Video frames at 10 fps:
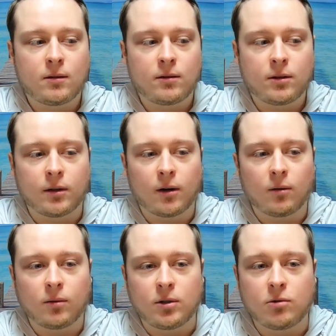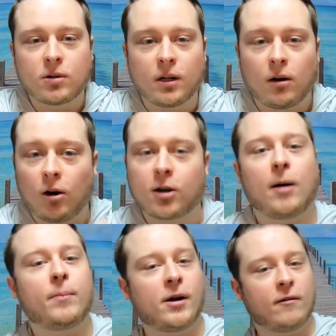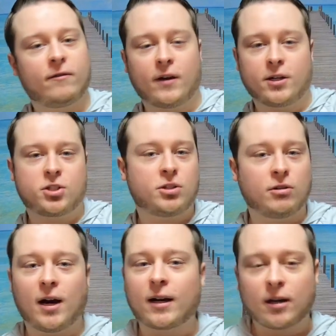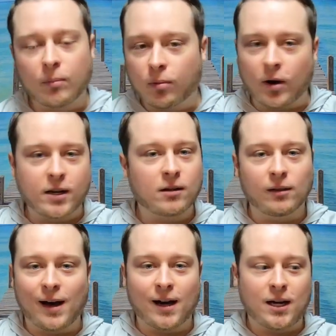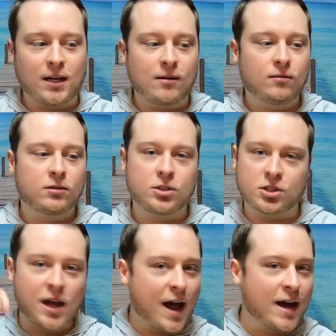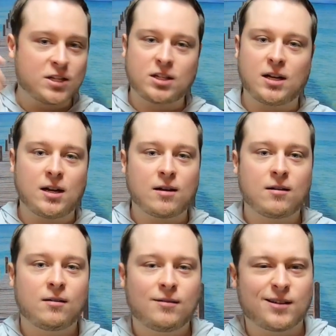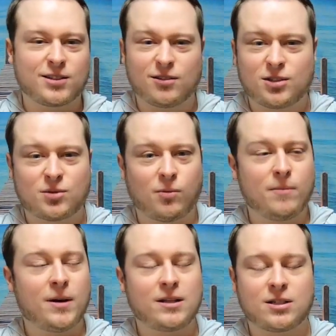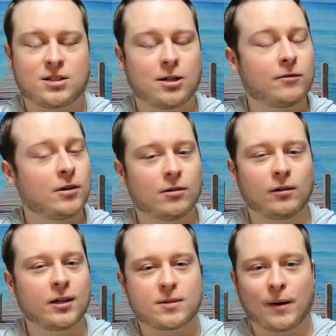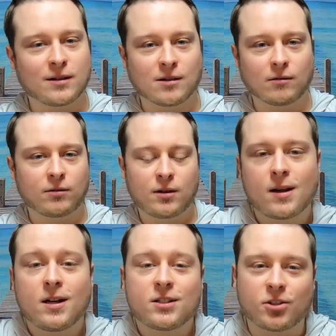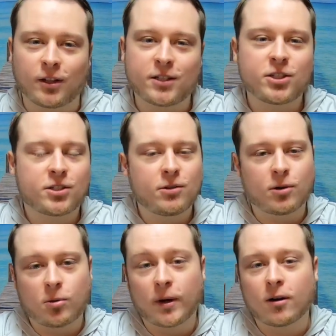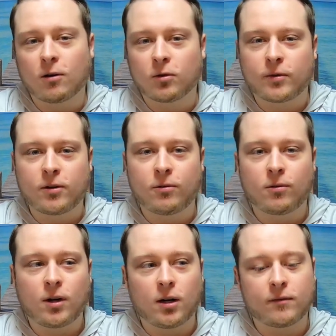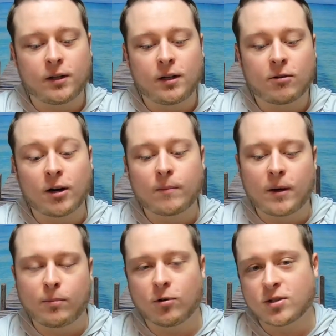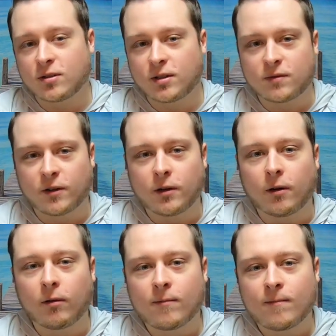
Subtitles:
you can hook up on a fish. You're not going to break your line just casting, because those swim baits and stuff get really expensive. So let's just do a quick overview of the crankbait portion of this video.